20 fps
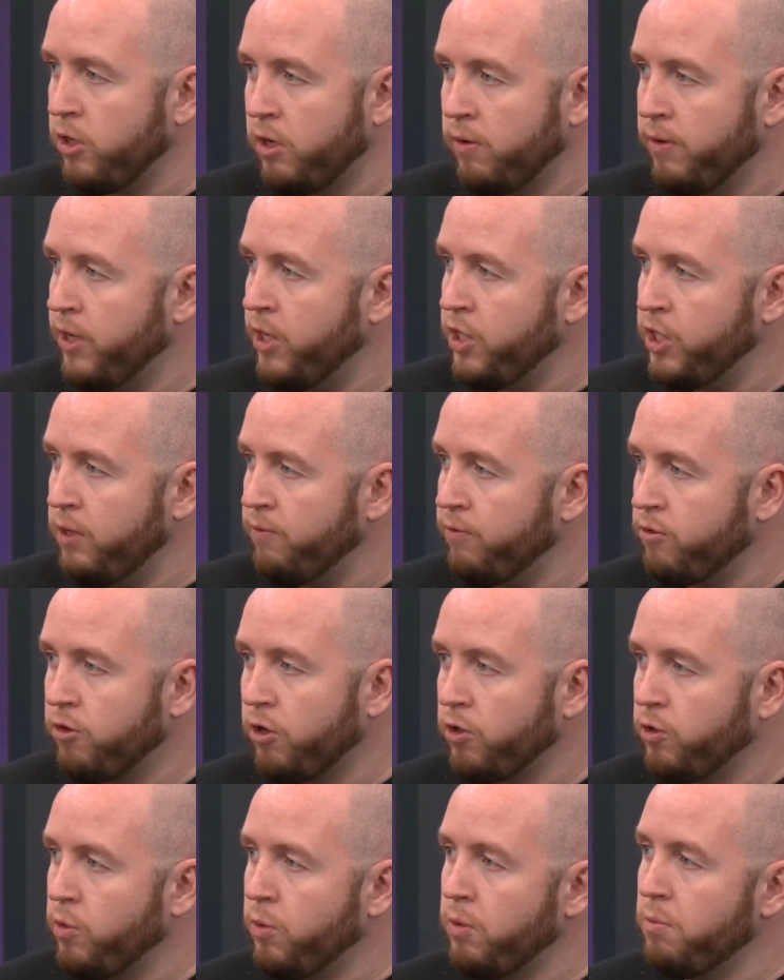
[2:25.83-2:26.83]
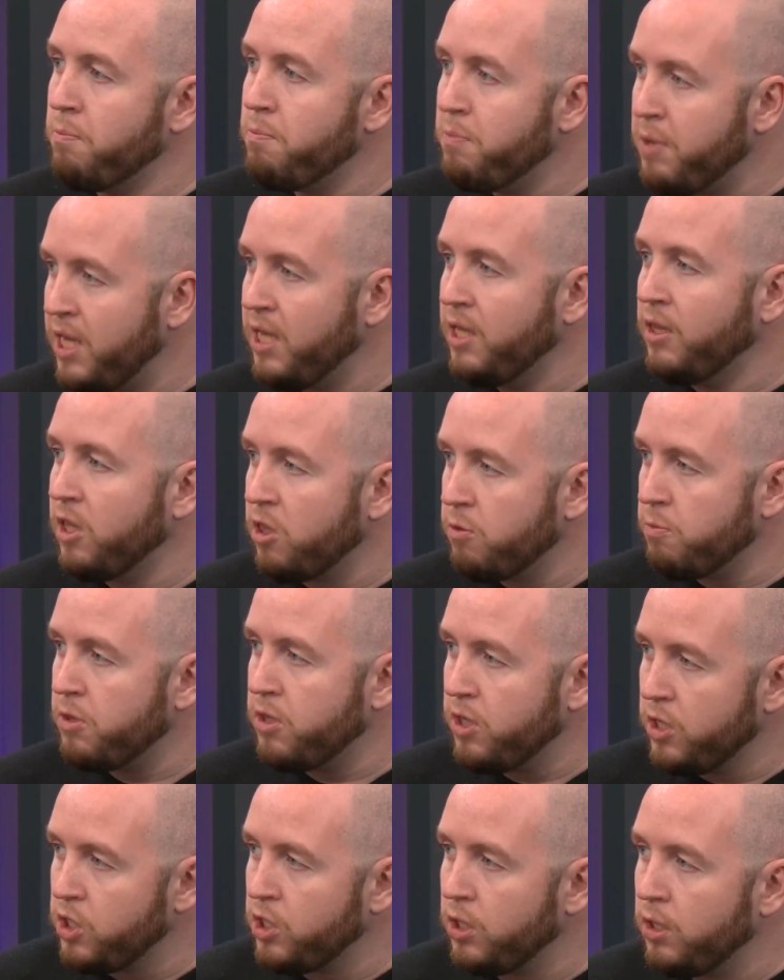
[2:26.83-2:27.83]
in our energy infrastructure, we wouldn't be in this
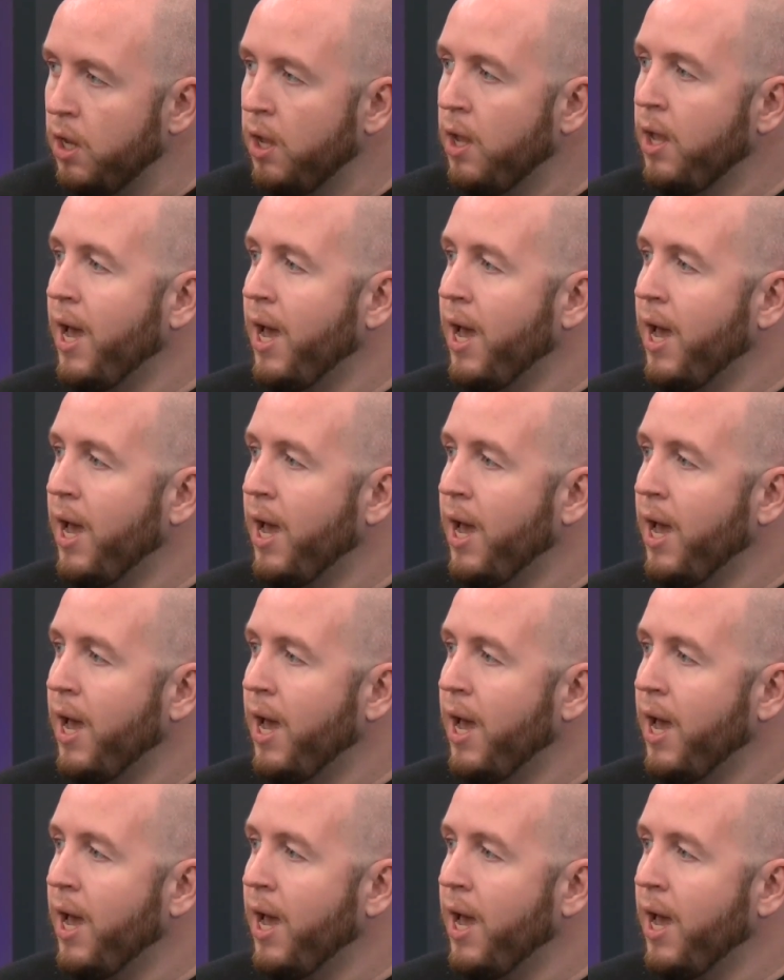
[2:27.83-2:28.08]
position.